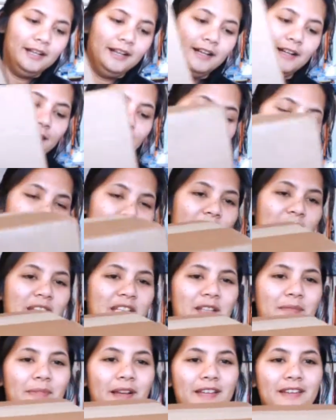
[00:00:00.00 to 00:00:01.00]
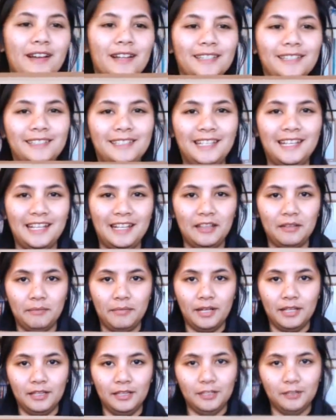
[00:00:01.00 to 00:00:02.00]
Um, you might not see
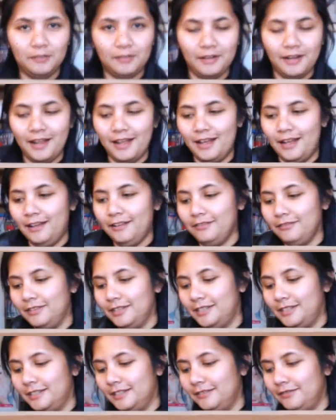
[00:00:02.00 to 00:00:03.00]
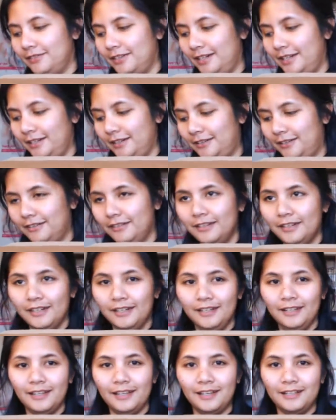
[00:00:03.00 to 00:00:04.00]
my lower half, which is fine, or
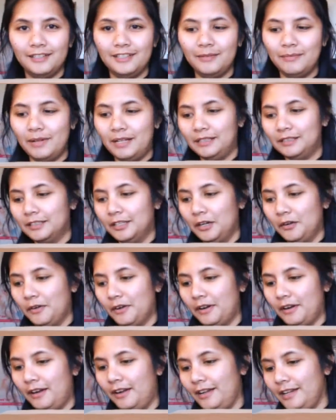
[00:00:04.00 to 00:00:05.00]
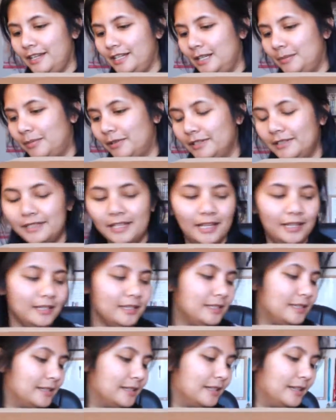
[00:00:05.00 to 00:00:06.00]
Actually, my lower uh,
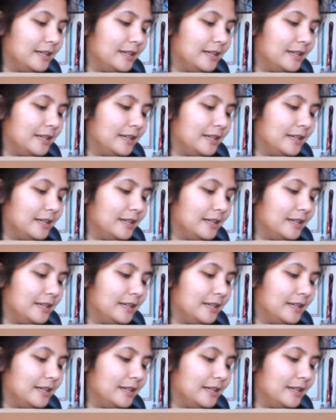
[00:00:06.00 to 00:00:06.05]
80%.